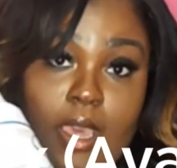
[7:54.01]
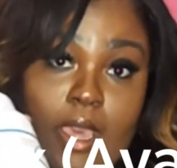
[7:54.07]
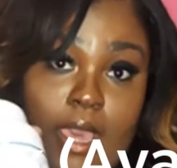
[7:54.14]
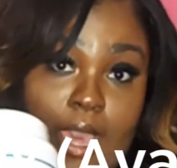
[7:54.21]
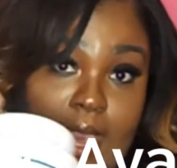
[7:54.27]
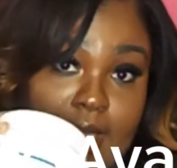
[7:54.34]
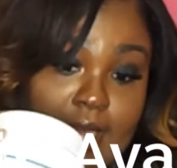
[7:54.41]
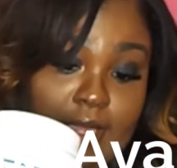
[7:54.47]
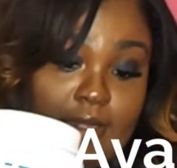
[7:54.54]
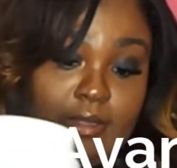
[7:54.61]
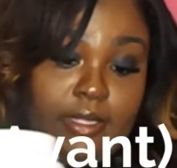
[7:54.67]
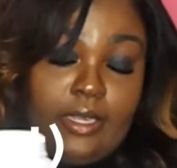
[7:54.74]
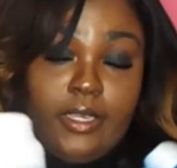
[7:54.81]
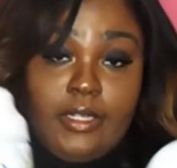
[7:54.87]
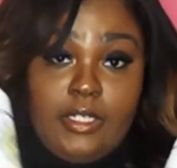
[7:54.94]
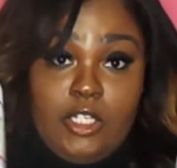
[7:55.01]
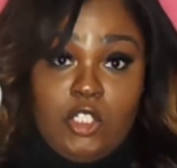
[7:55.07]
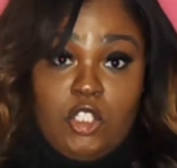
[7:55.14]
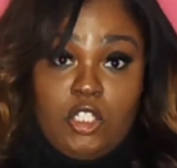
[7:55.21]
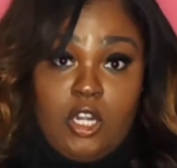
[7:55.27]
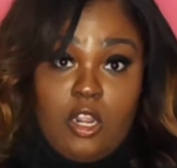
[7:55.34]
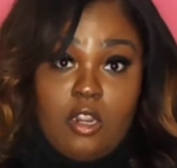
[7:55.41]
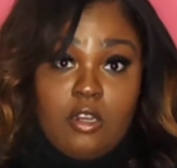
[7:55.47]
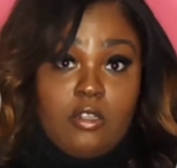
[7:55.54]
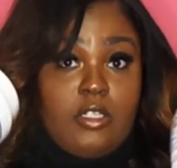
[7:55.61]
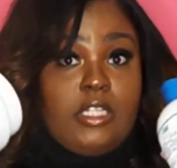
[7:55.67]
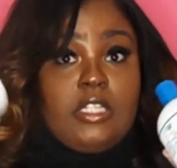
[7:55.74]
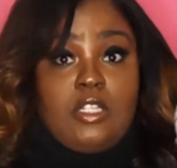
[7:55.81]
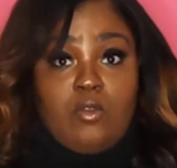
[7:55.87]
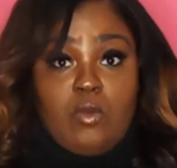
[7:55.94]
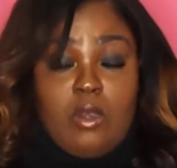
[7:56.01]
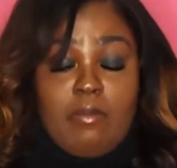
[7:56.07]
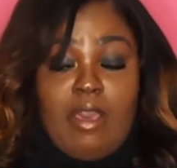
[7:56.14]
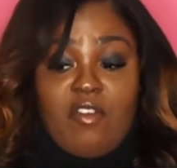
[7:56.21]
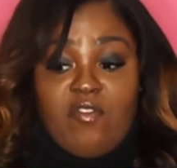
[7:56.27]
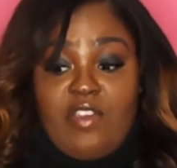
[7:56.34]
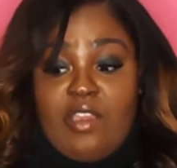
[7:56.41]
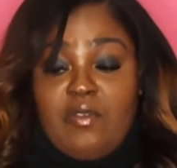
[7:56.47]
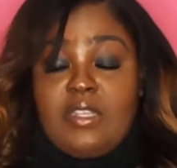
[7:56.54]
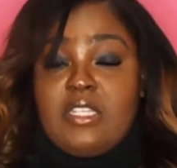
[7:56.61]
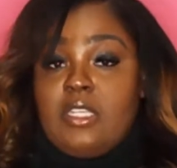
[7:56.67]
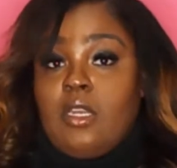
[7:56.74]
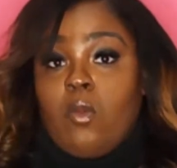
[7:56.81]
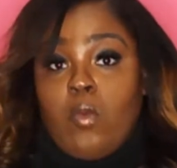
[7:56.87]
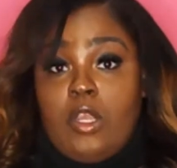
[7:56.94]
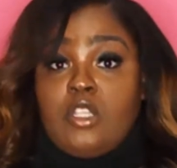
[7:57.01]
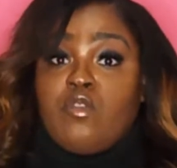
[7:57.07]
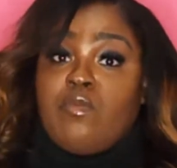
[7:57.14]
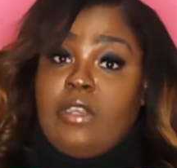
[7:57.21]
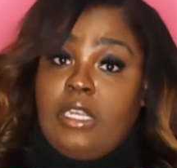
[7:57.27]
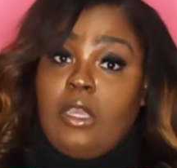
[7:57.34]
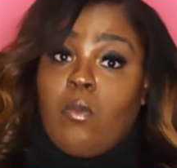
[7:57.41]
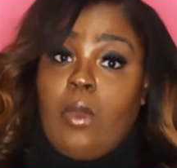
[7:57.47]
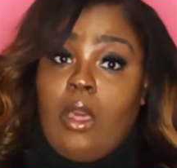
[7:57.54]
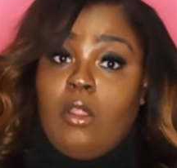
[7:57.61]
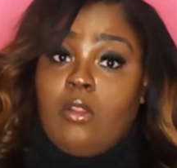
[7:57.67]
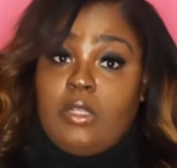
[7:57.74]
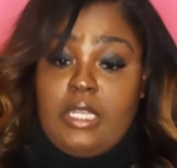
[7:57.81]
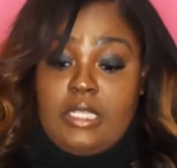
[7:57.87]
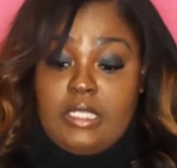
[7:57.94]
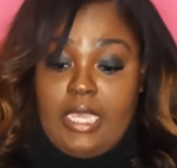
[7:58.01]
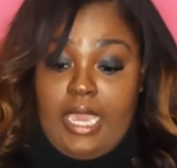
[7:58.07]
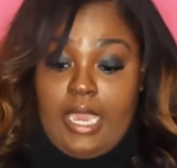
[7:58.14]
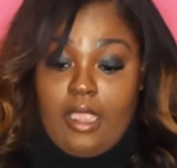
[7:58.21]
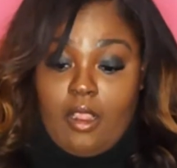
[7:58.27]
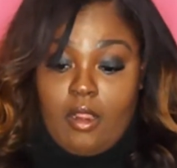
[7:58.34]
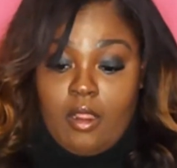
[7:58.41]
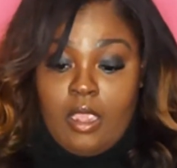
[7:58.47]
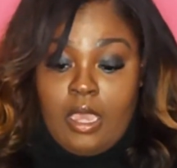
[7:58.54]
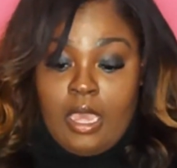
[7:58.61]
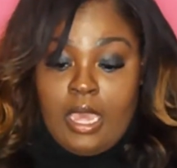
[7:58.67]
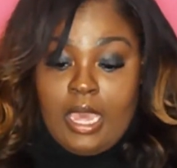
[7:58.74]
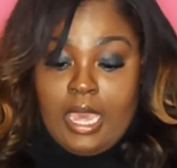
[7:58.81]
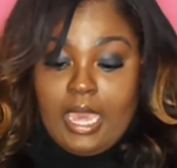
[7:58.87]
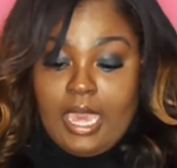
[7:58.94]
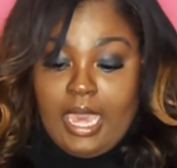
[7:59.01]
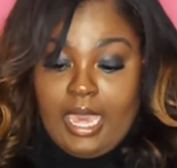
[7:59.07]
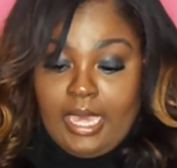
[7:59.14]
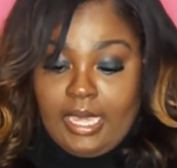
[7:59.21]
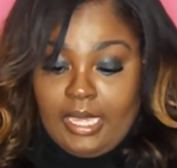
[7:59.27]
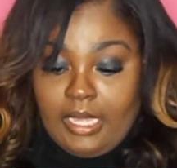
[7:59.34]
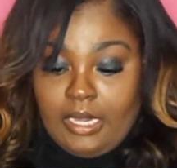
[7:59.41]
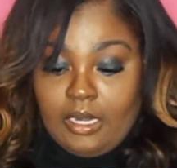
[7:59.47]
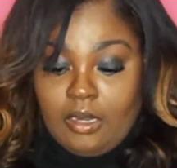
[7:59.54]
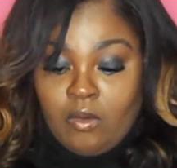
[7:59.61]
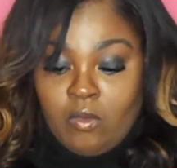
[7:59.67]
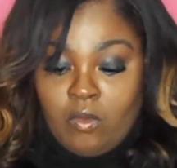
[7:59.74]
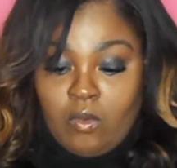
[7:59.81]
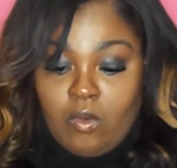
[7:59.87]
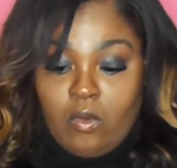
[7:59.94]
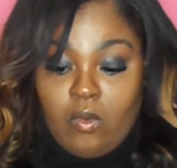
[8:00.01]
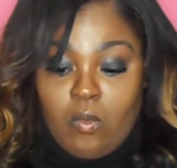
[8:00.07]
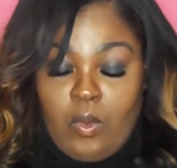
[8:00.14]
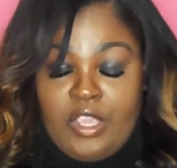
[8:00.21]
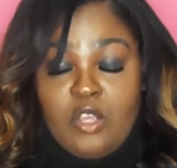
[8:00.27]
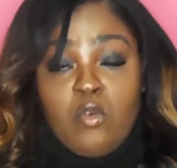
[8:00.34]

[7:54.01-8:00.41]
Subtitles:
and the conditioner. This is one of my favorites and it works really well on this hair. And when you